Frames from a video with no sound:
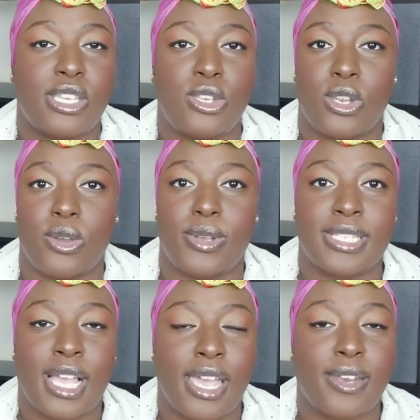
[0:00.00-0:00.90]
you know, it's
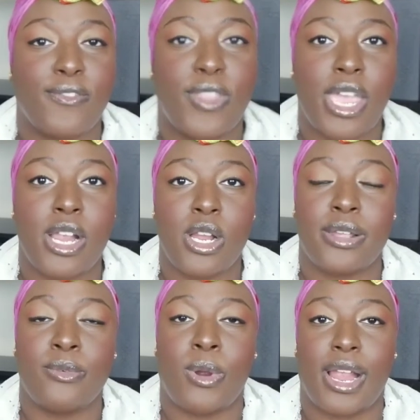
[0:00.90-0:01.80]
kind of
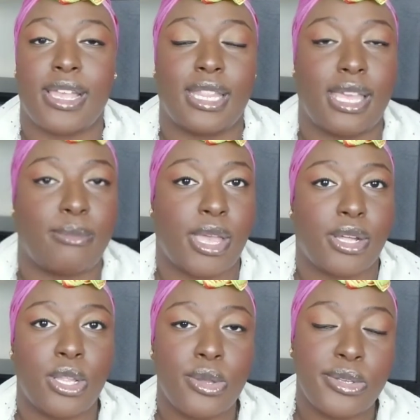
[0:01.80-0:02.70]
there where I can lay my
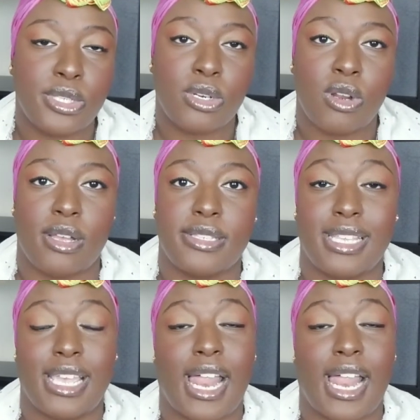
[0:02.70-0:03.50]
clothes across it.